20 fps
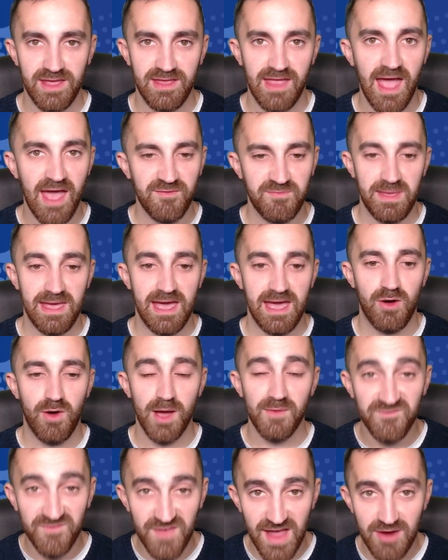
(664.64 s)
FPL.
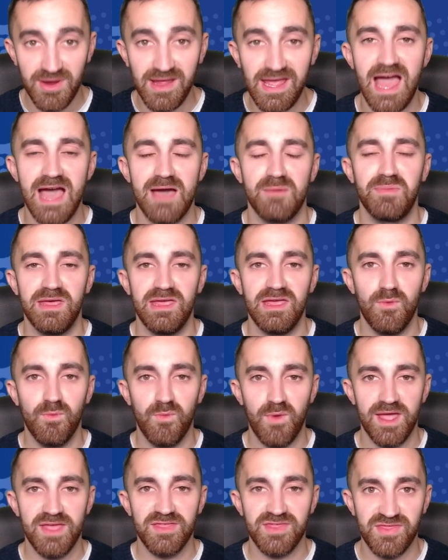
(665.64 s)
I'm very happy
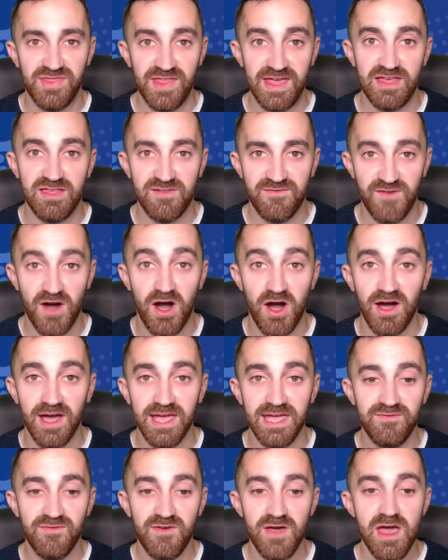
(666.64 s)
with this
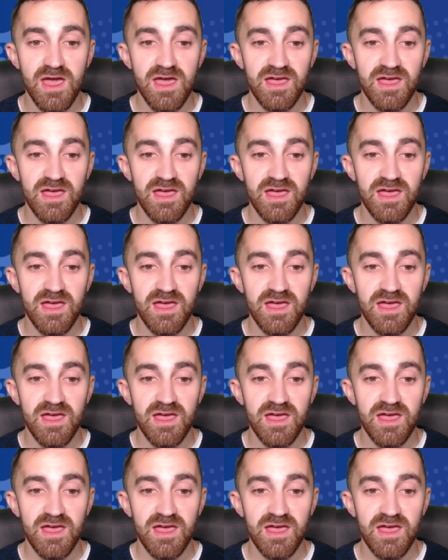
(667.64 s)
5.